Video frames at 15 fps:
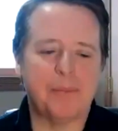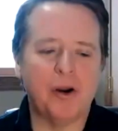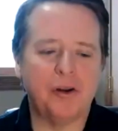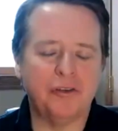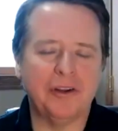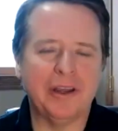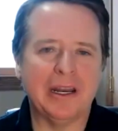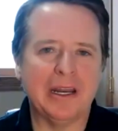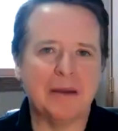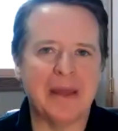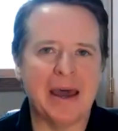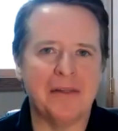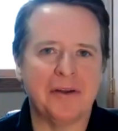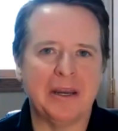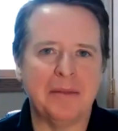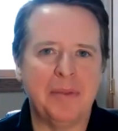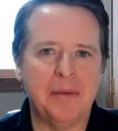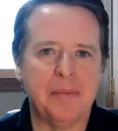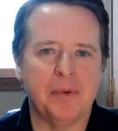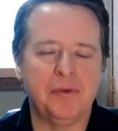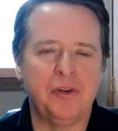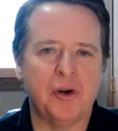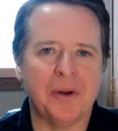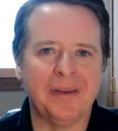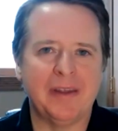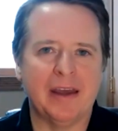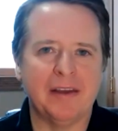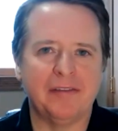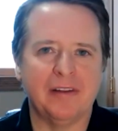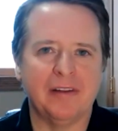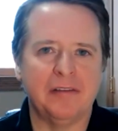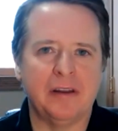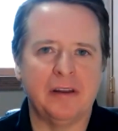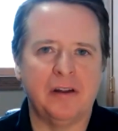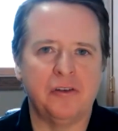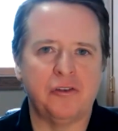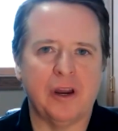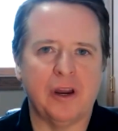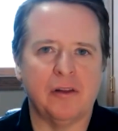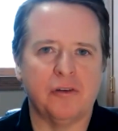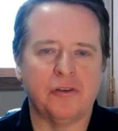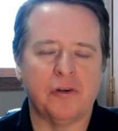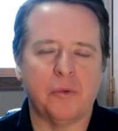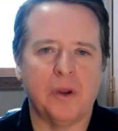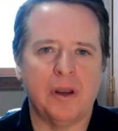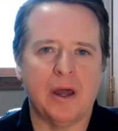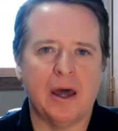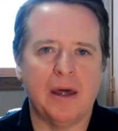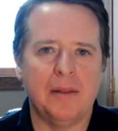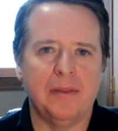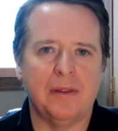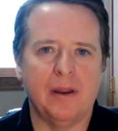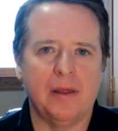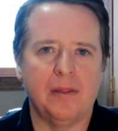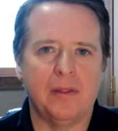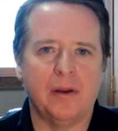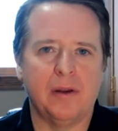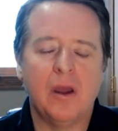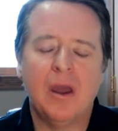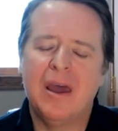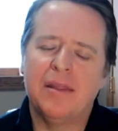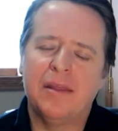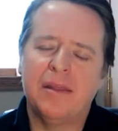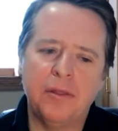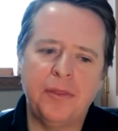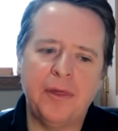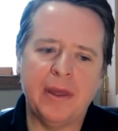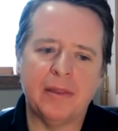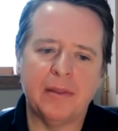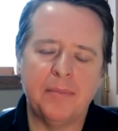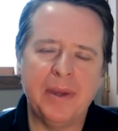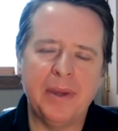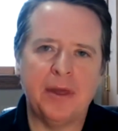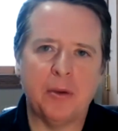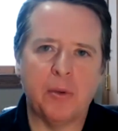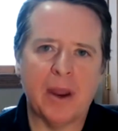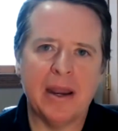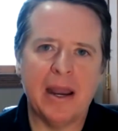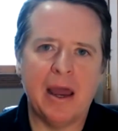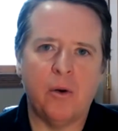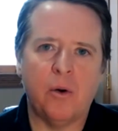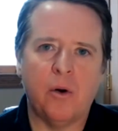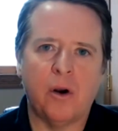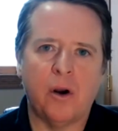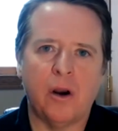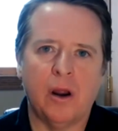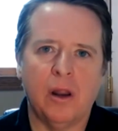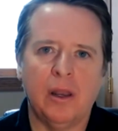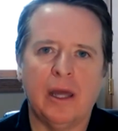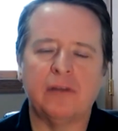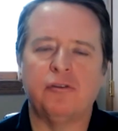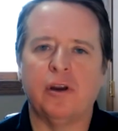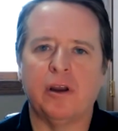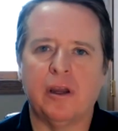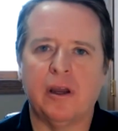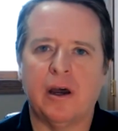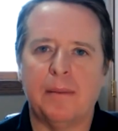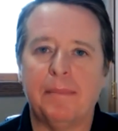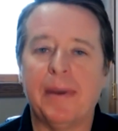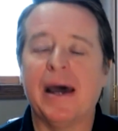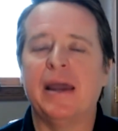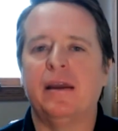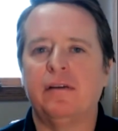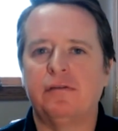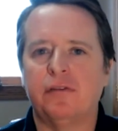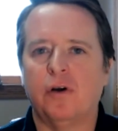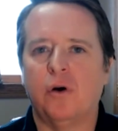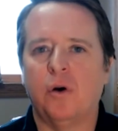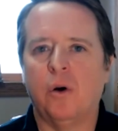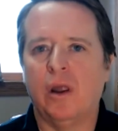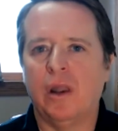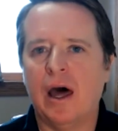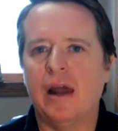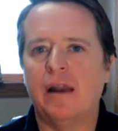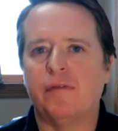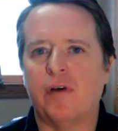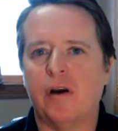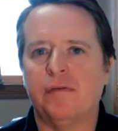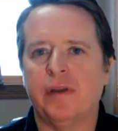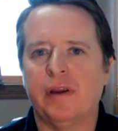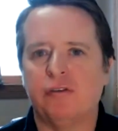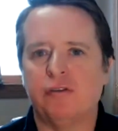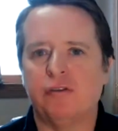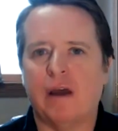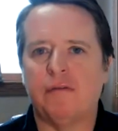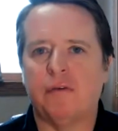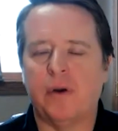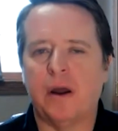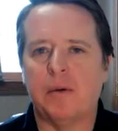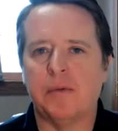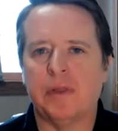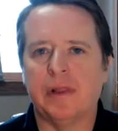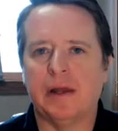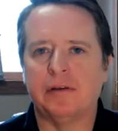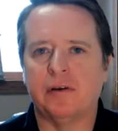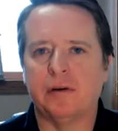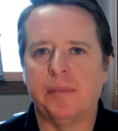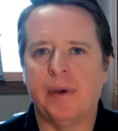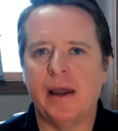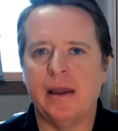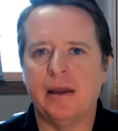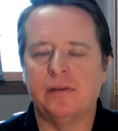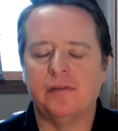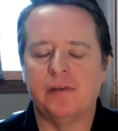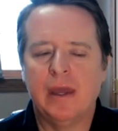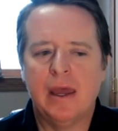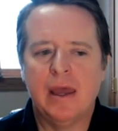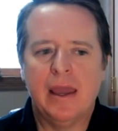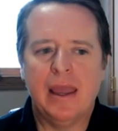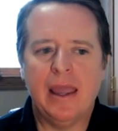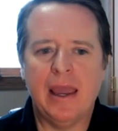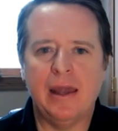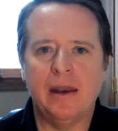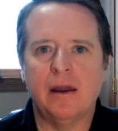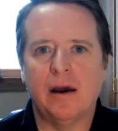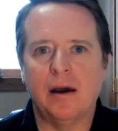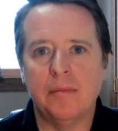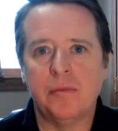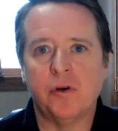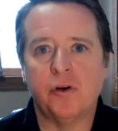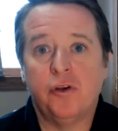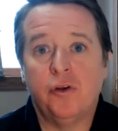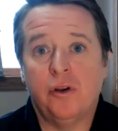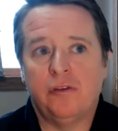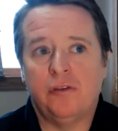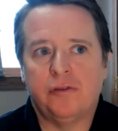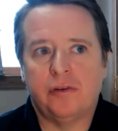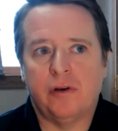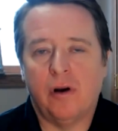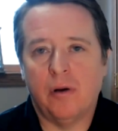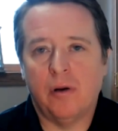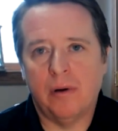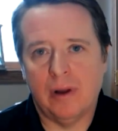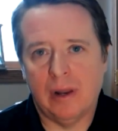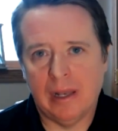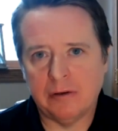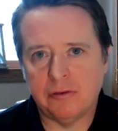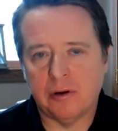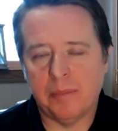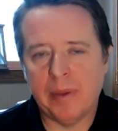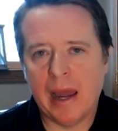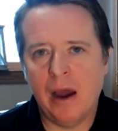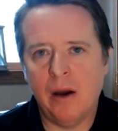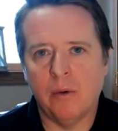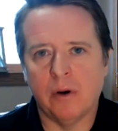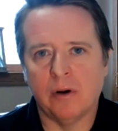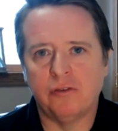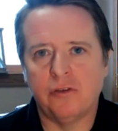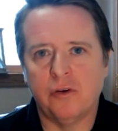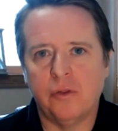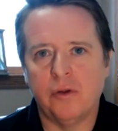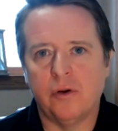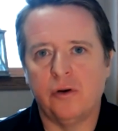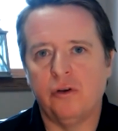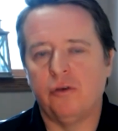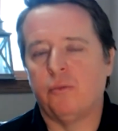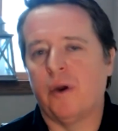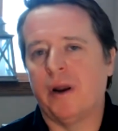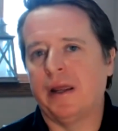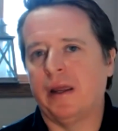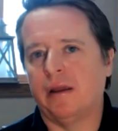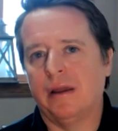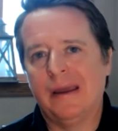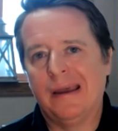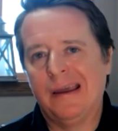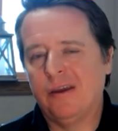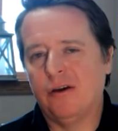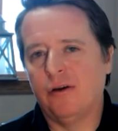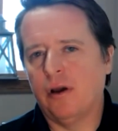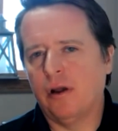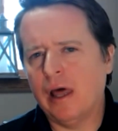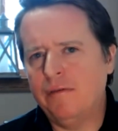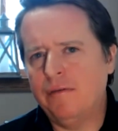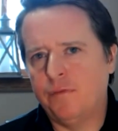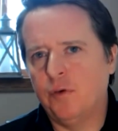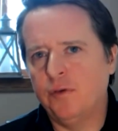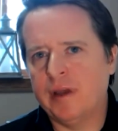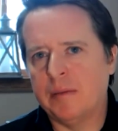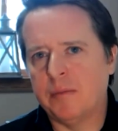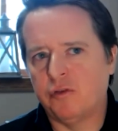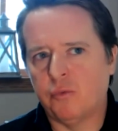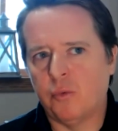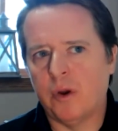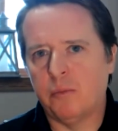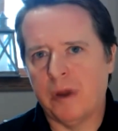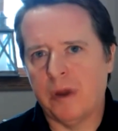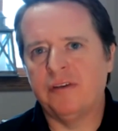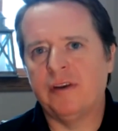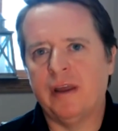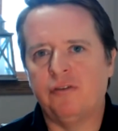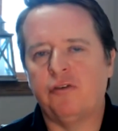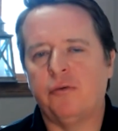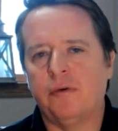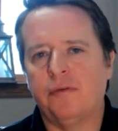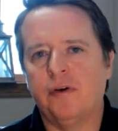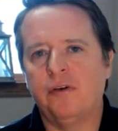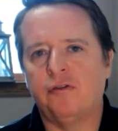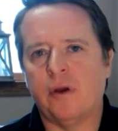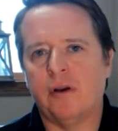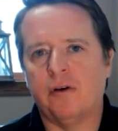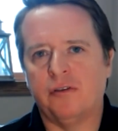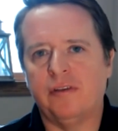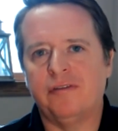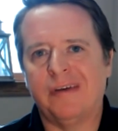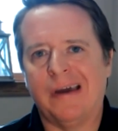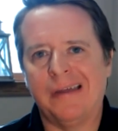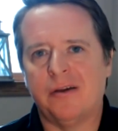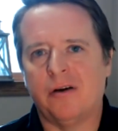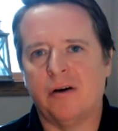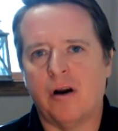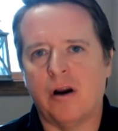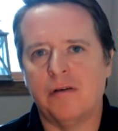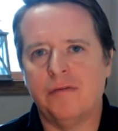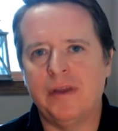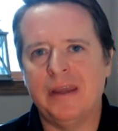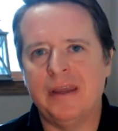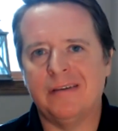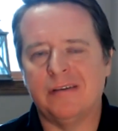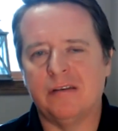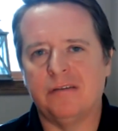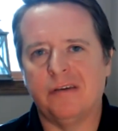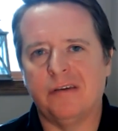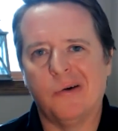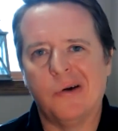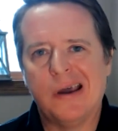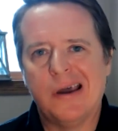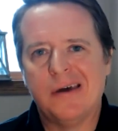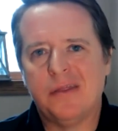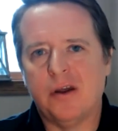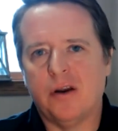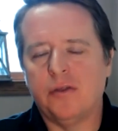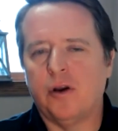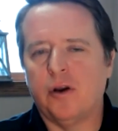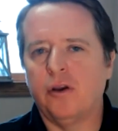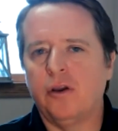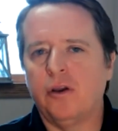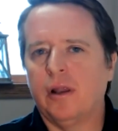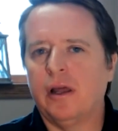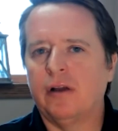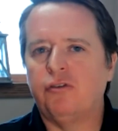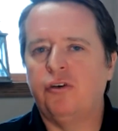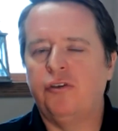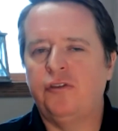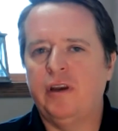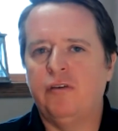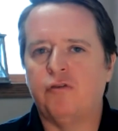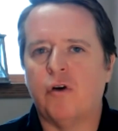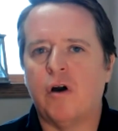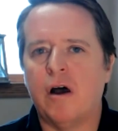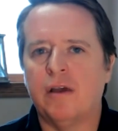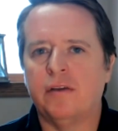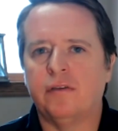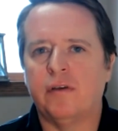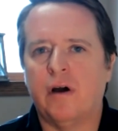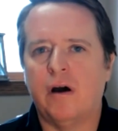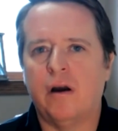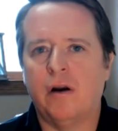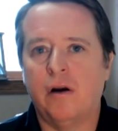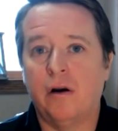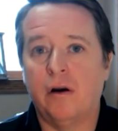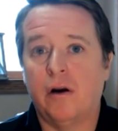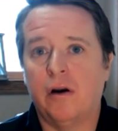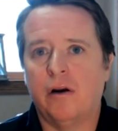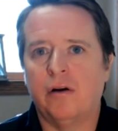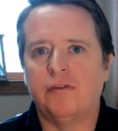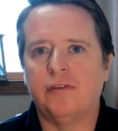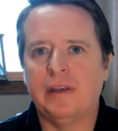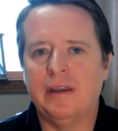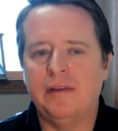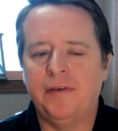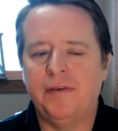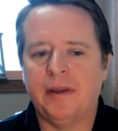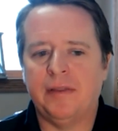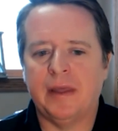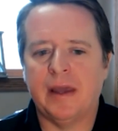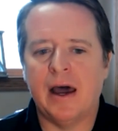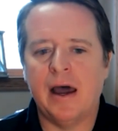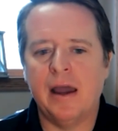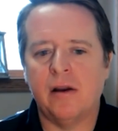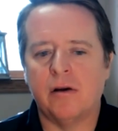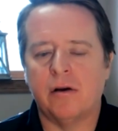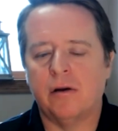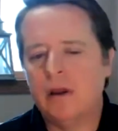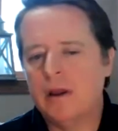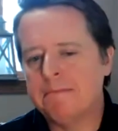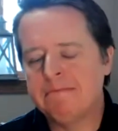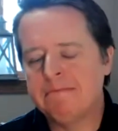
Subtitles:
parks are getting them now. They're getting people towing Teslas in on trailers or whatnot. And the other thing, the big thing right now are electric bikes. So a lot of RVers travel around with electric bikes, and their units are electric powered. So they're running, a lot of full-timers run residential refrigerators inside their RVs. And so their electricity draws are significantly higher.